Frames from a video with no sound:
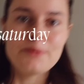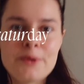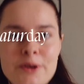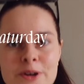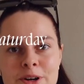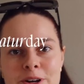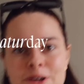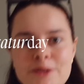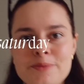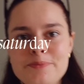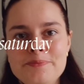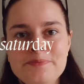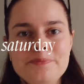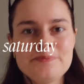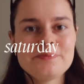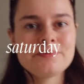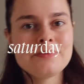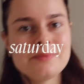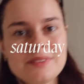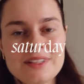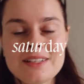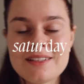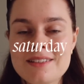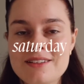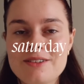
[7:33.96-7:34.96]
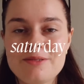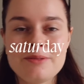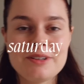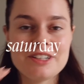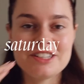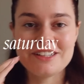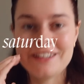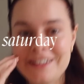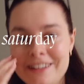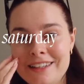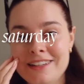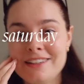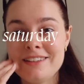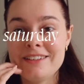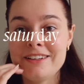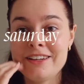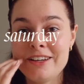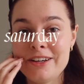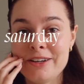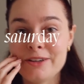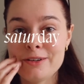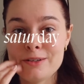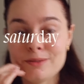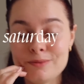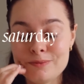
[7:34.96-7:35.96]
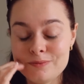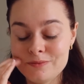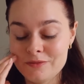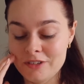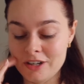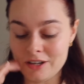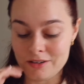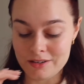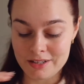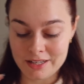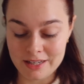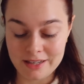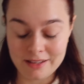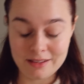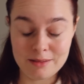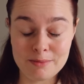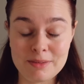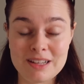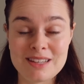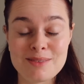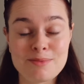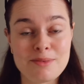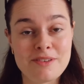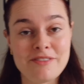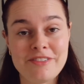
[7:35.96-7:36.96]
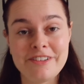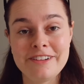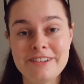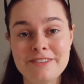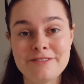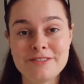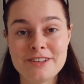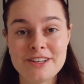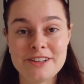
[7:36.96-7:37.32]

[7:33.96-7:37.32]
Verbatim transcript: what? There's not much I can do around here that makes me feel of